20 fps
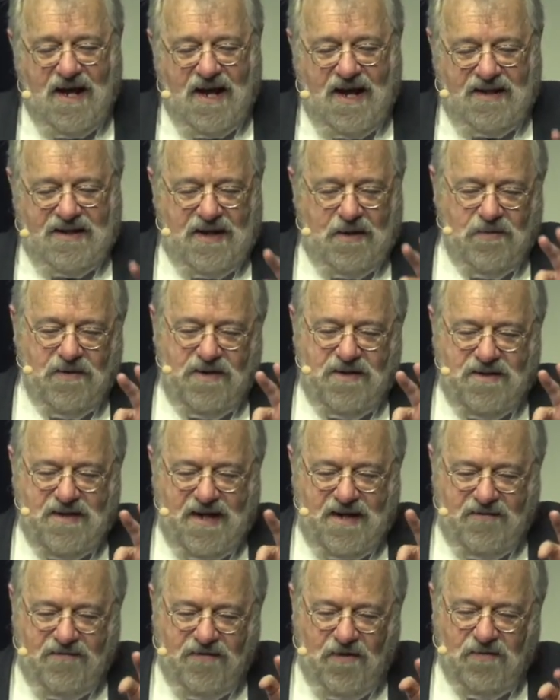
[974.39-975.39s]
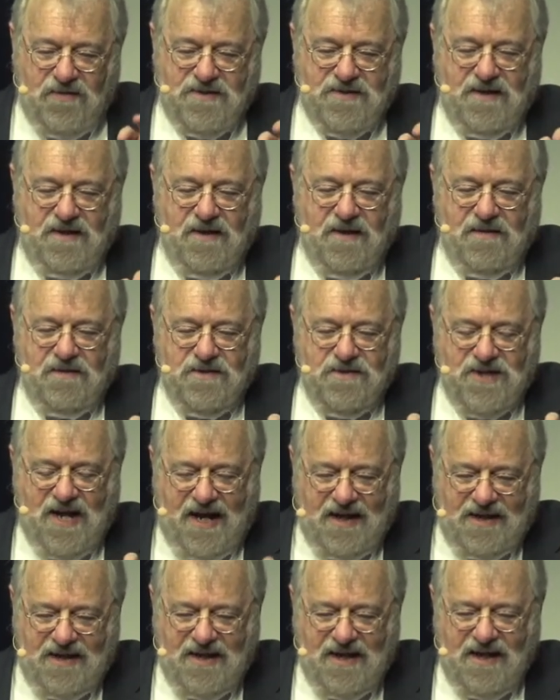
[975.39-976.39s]
And they were t focusing on
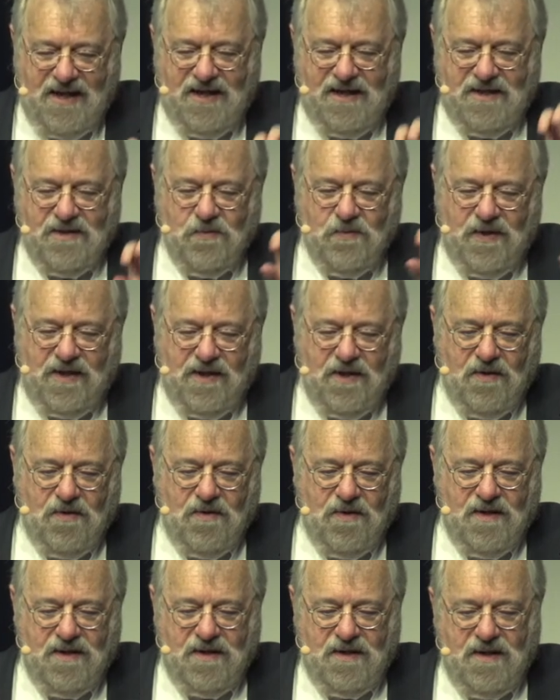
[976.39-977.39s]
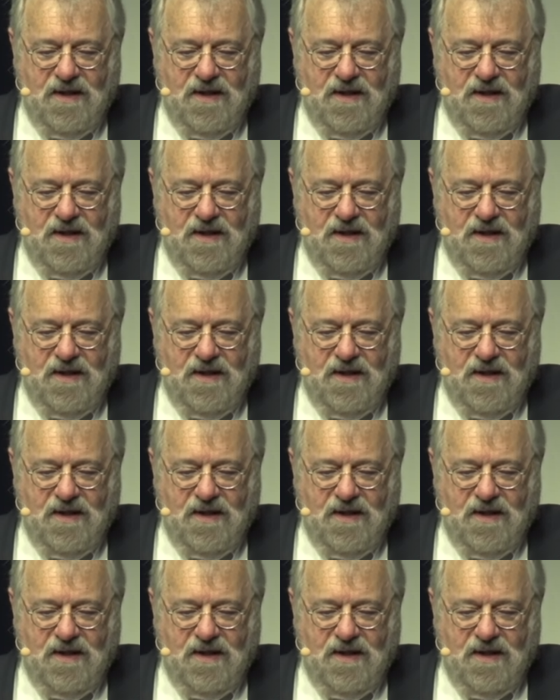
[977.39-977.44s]
Jackie Kennedy, the widow,